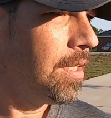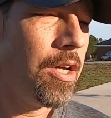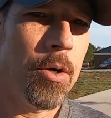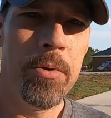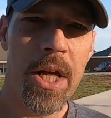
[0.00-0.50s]

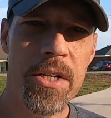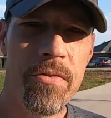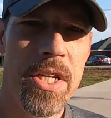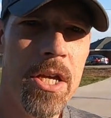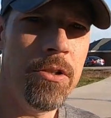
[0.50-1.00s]
Hope you liked the
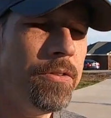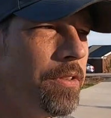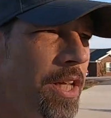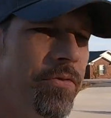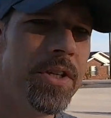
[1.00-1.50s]
video.
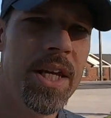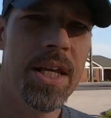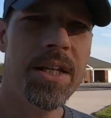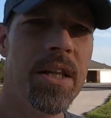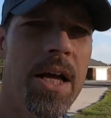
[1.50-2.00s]
If you did,
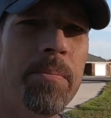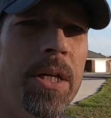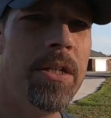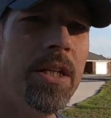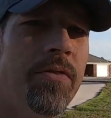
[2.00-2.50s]
hit the like
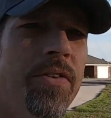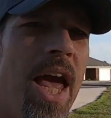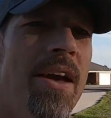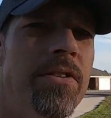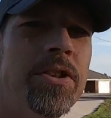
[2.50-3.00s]
button. If you
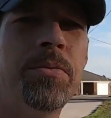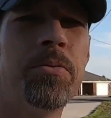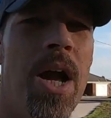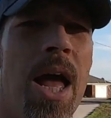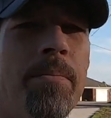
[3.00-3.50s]
haven't
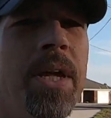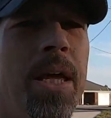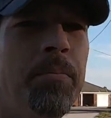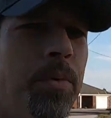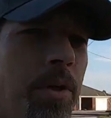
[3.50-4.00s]
subscribed
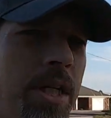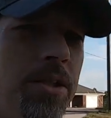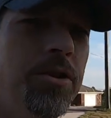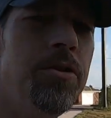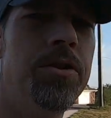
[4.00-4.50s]
yet, please
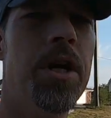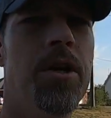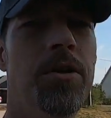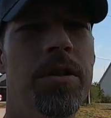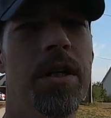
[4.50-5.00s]
do so,